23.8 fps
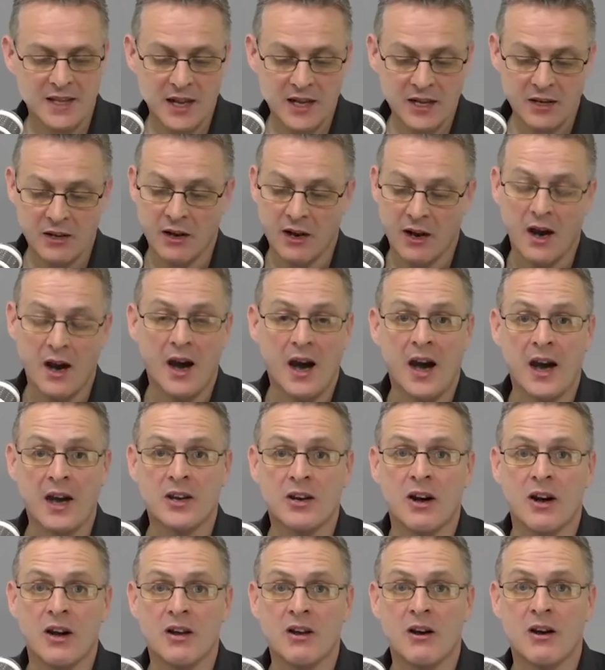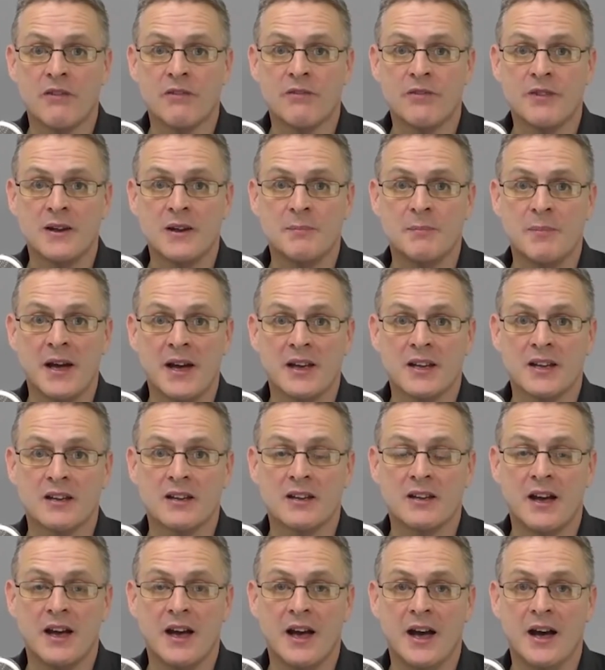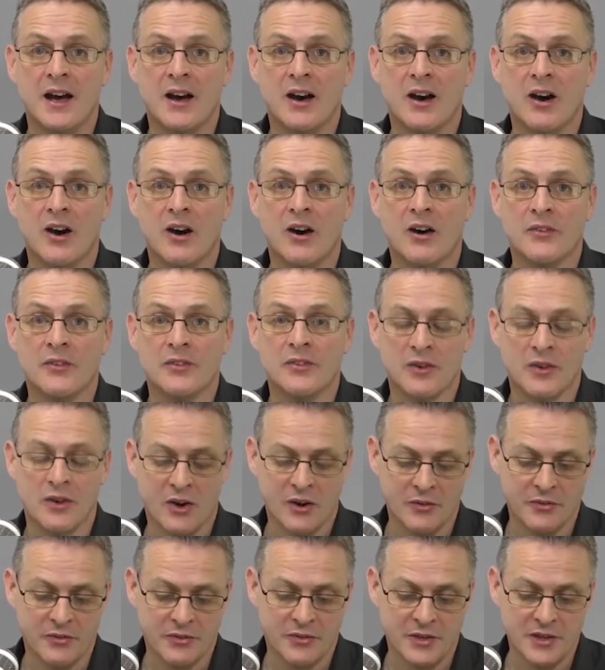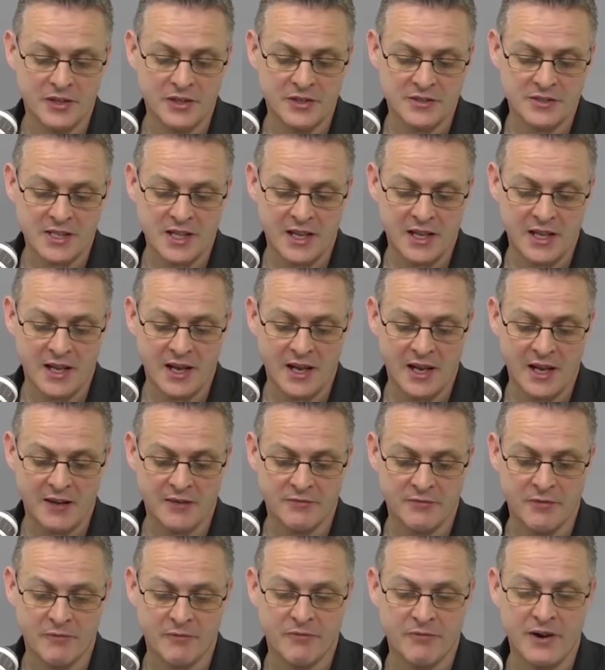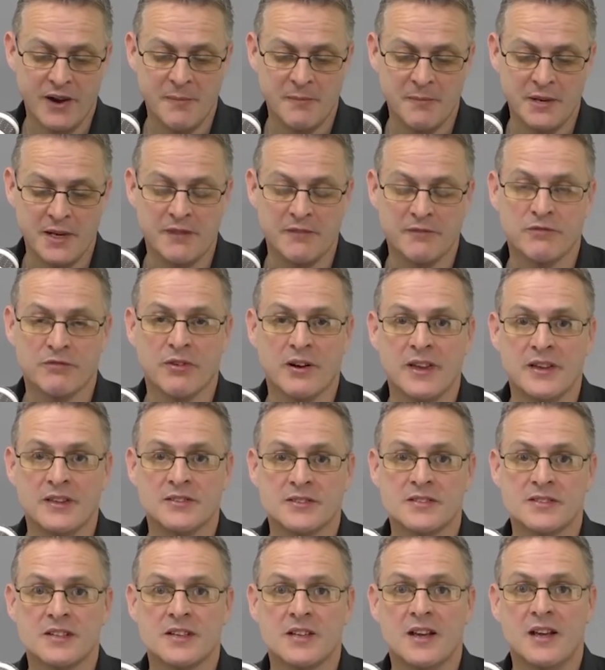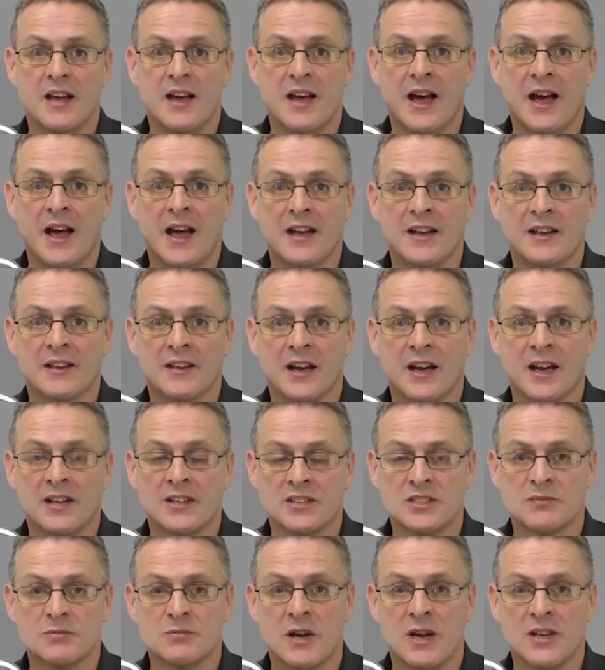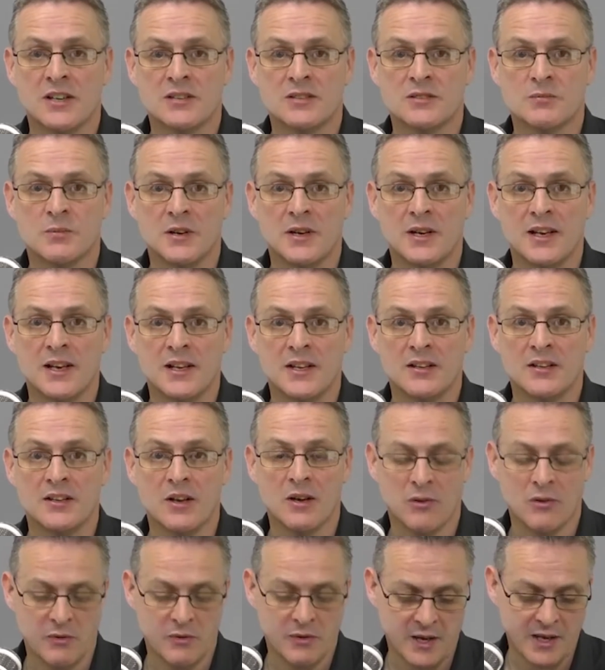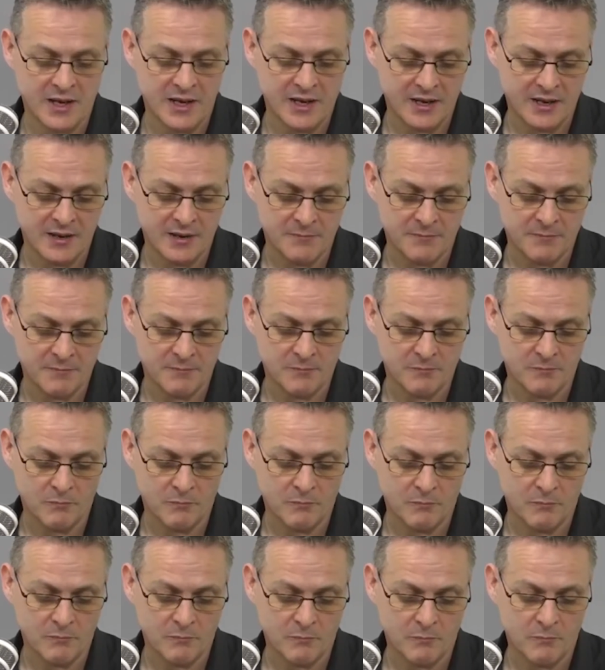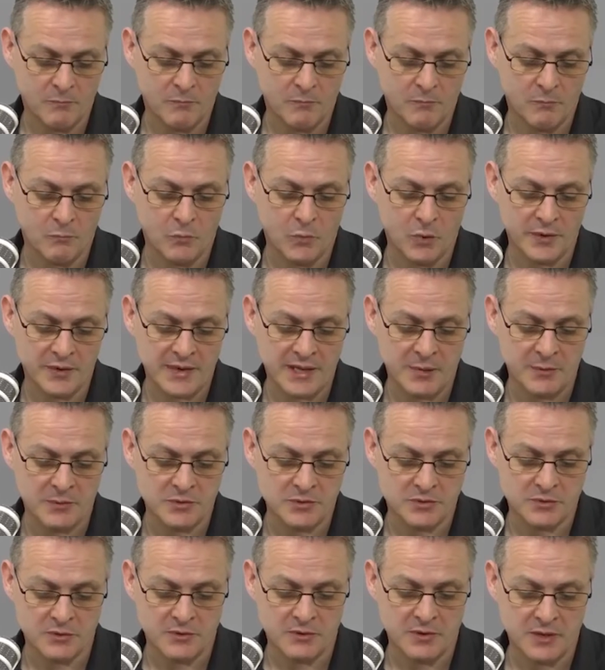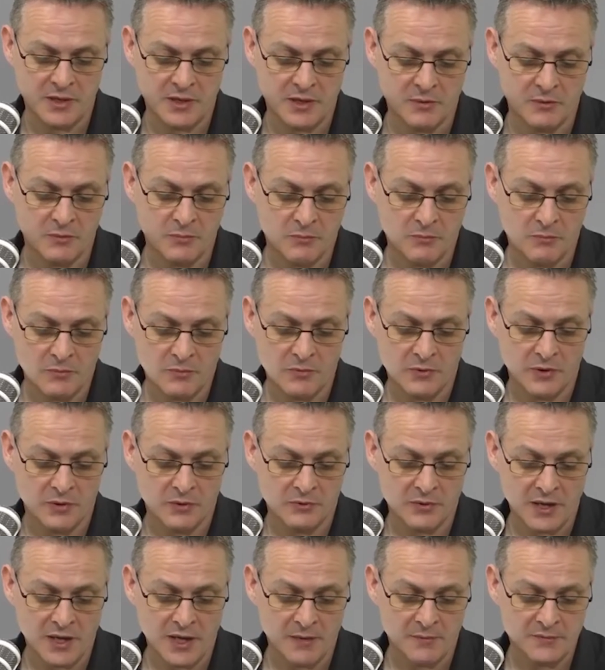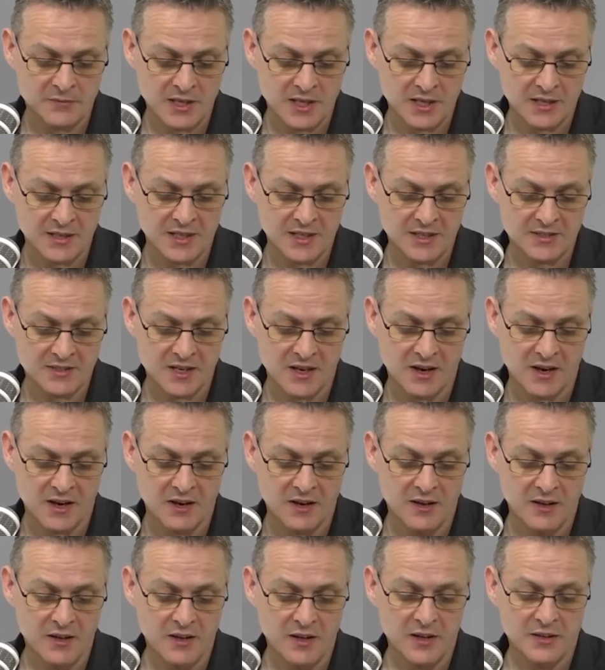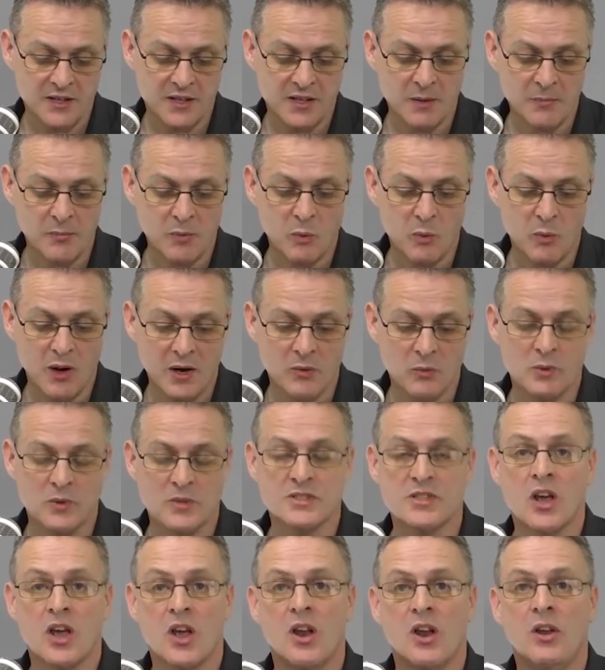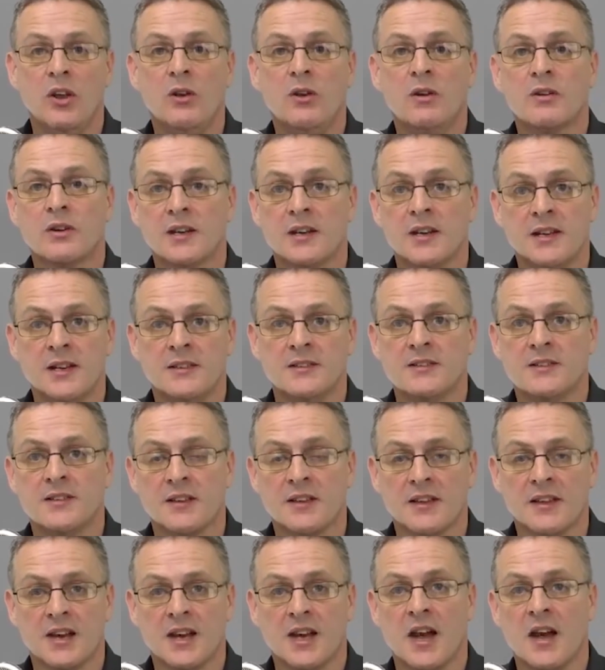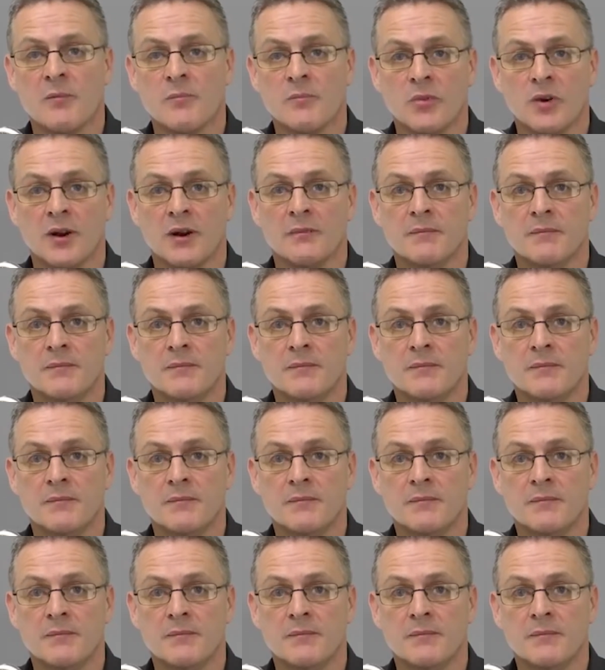look, I got a lot of feedback on Thursday from family and friends, and I just want to let you know what that was. You know that I'm taking that to heart. The number one was look into the camera,